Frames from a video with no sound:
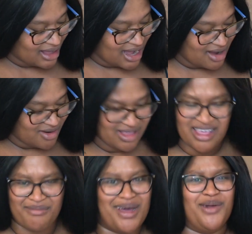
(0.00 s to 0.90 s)
I always
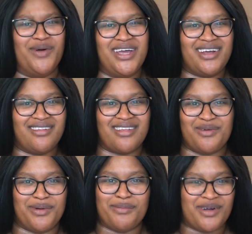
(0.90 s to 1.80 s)
give mine away because,
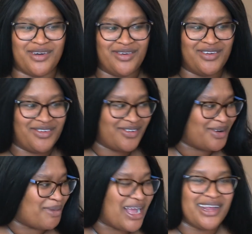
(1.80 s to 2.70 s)
like, what
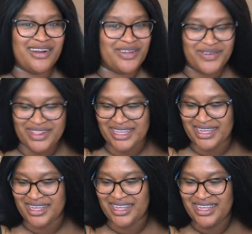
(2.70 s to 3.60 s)
am I gonna do with it?